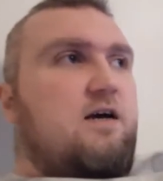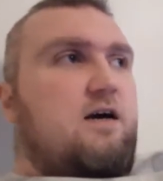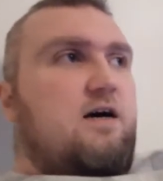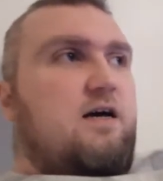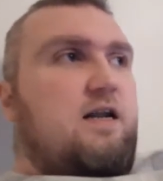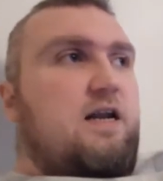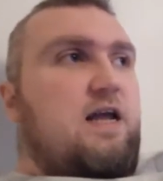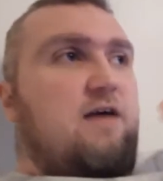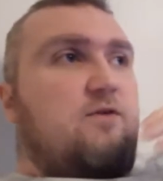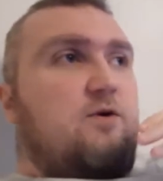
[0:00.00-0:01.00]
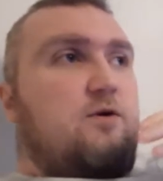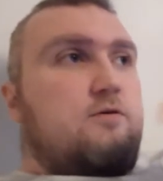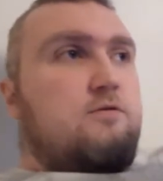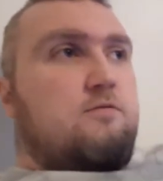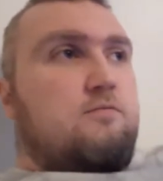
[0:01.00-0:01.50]
uh, an
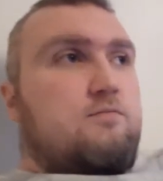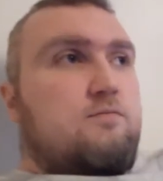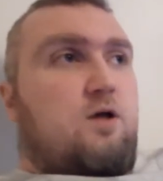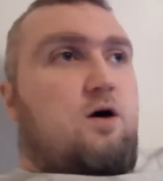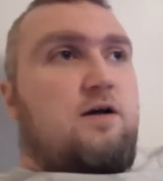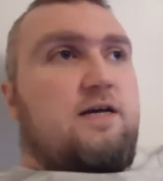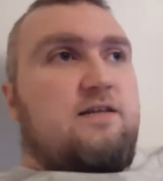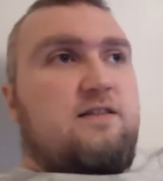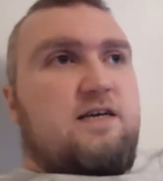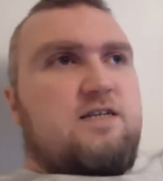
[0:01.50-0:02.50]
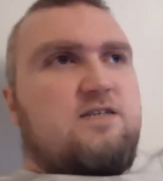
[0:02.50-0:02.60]
ever longing thing.